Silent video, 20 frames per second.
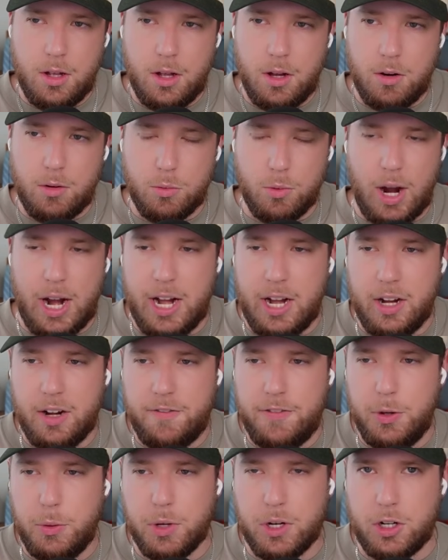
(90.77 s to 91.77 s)
Right. And
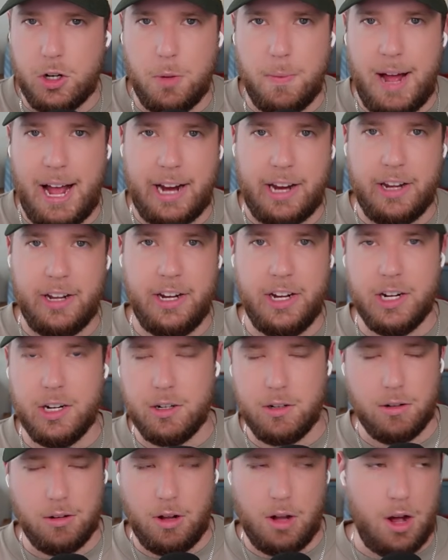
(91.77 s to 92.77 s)
if you want to go back and
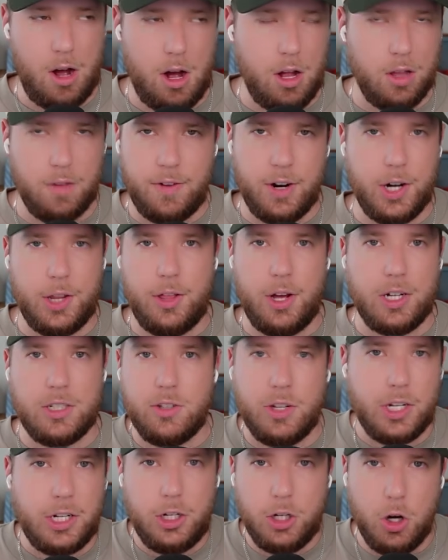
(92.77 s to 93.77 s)
hear all of our
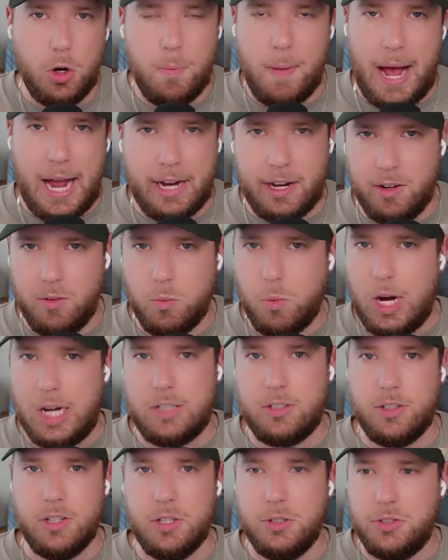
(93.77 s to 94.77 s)
thoughts, like go back and
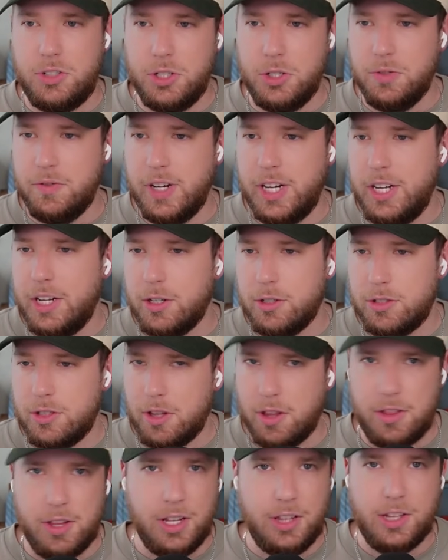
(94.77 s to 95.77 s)
watch those 2 videos. And
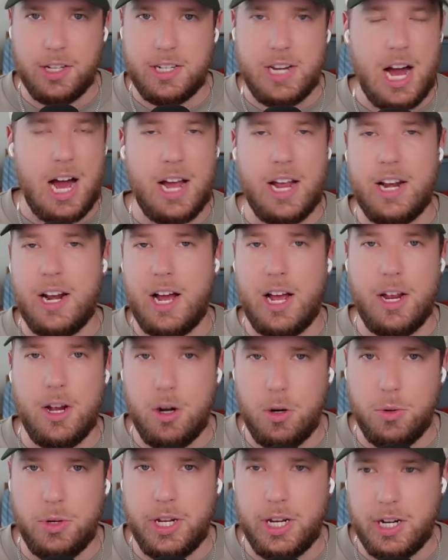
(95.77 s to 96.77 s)
the thing that Ty and I
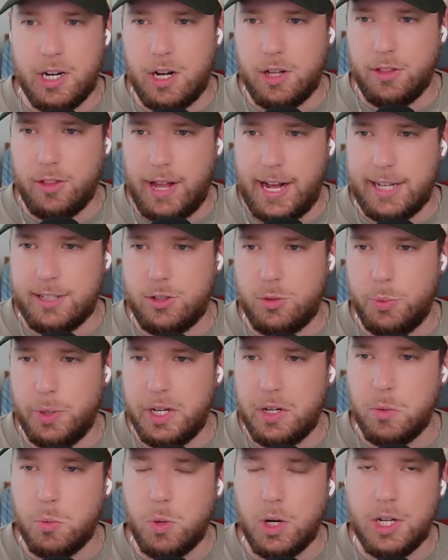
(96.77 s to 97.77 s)
honed in on last
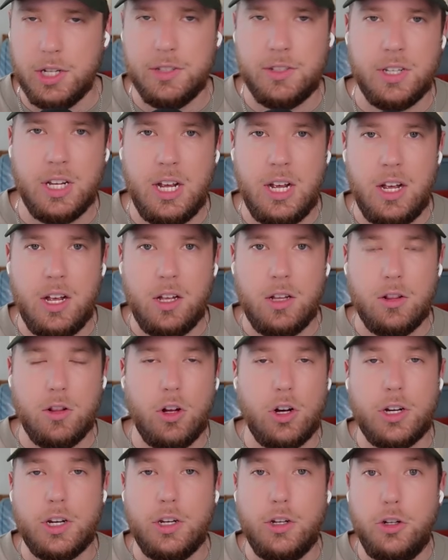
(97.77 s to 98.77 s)
week was,
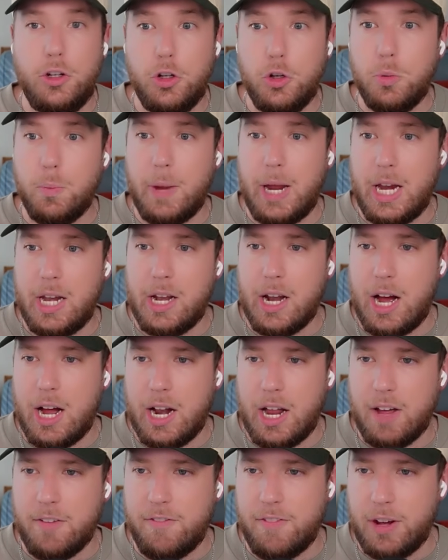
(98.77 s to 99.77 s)
look, you may
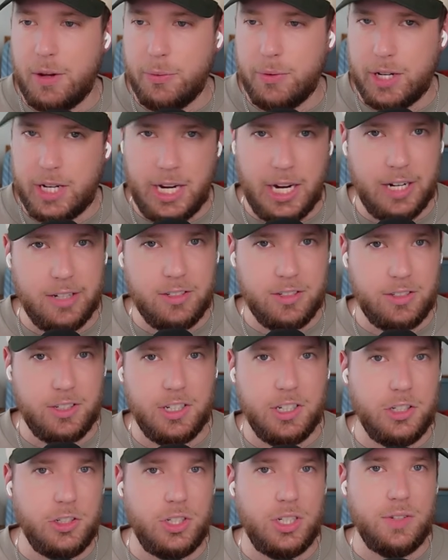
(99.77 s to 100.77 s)
not have found the Kansas
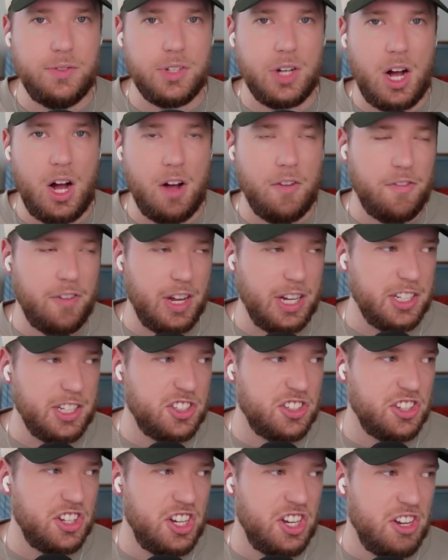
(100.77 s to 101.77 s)
City Chiefs
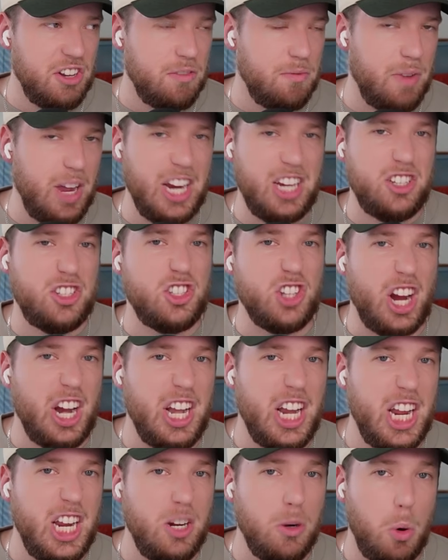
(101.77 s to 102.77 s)
offense
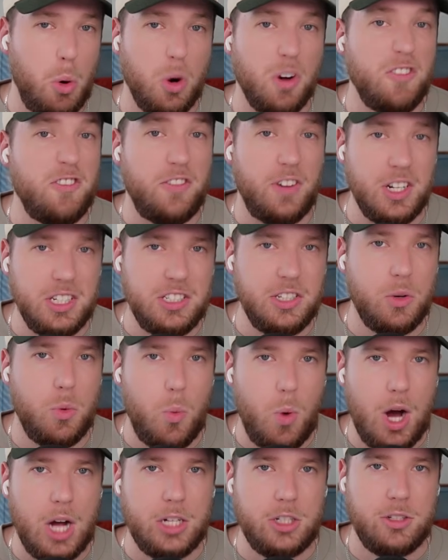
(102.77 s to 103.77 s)
exciting or fun to
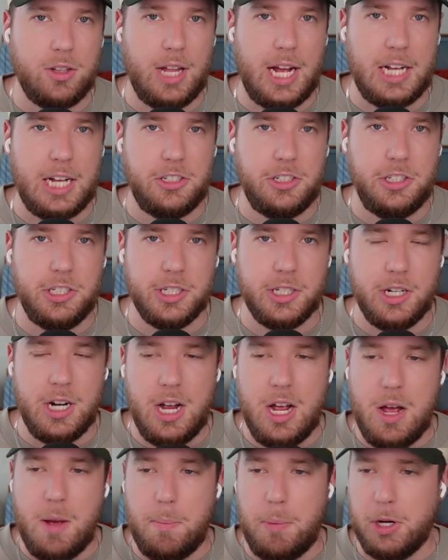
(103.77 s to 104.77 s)
watch last year,
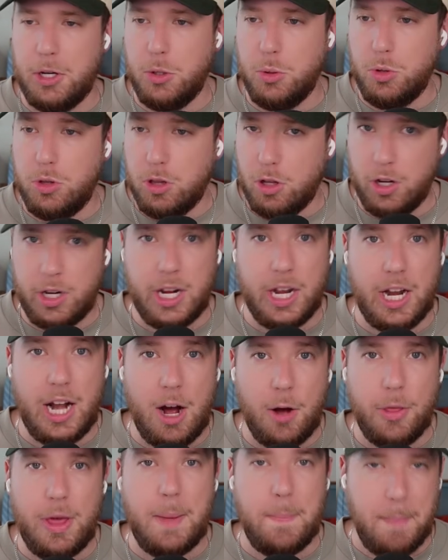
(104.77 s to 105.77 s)
but you look at
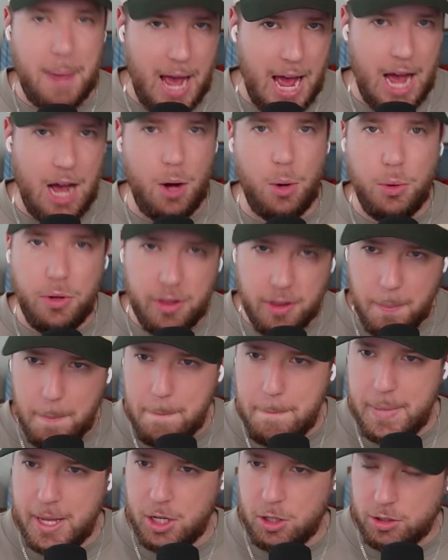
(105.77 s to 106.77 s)
how they pound the
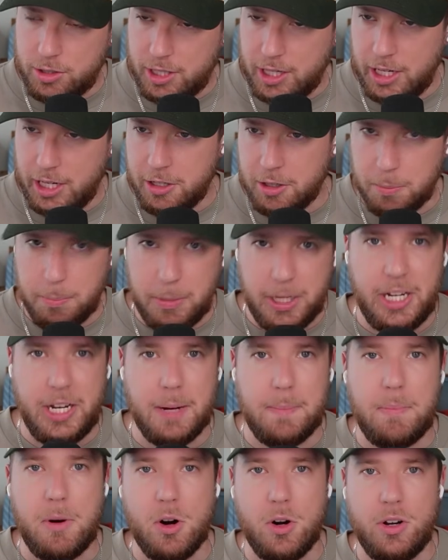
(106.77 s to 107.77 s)
middle to
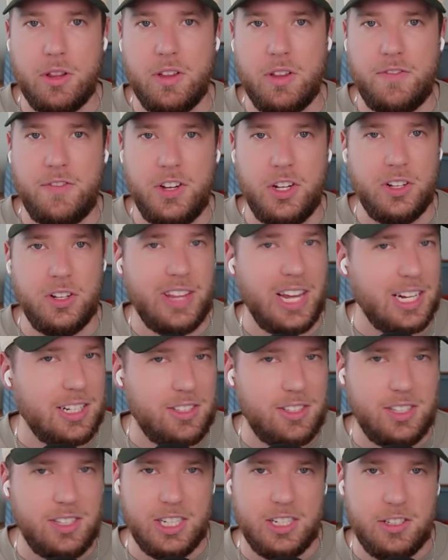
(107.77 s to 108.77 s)
intermediate part of the field, that
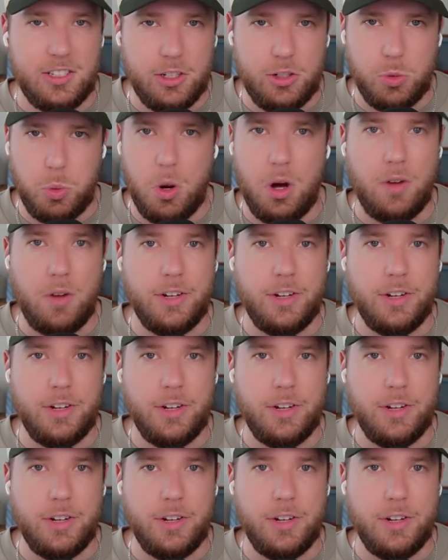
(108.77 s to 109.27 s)
6 to 12